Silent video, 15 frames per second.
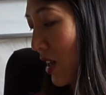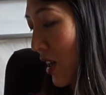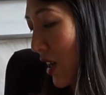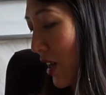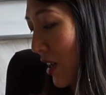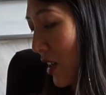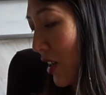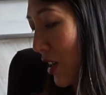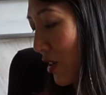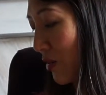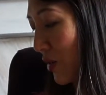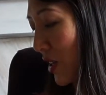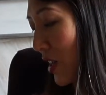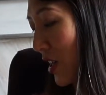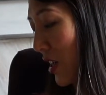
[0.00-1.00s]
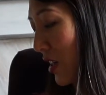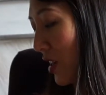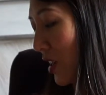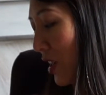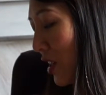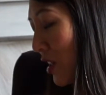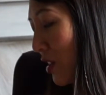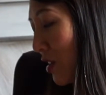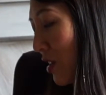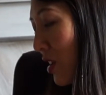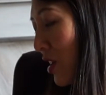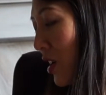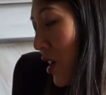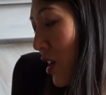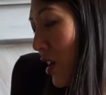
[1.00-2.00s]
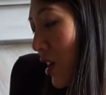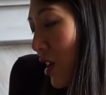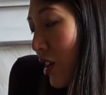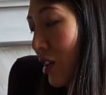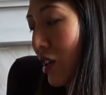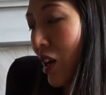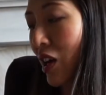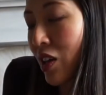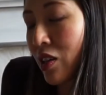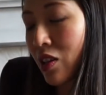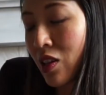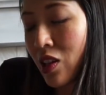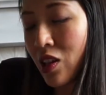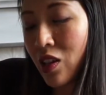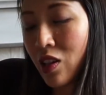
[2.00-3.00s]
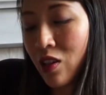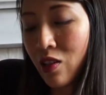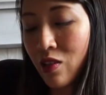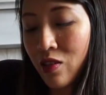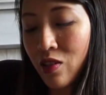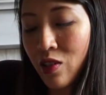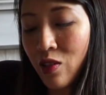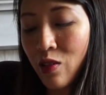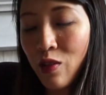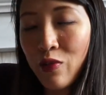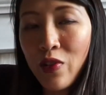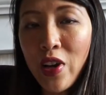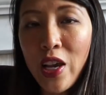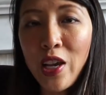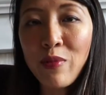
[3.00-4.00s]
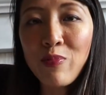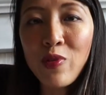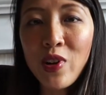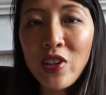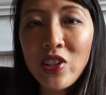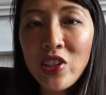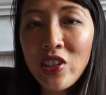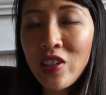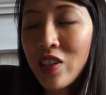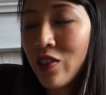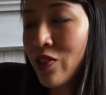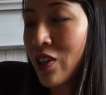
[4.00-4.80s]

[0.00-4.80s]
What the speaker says: I went ahead and got the Oval 8 brush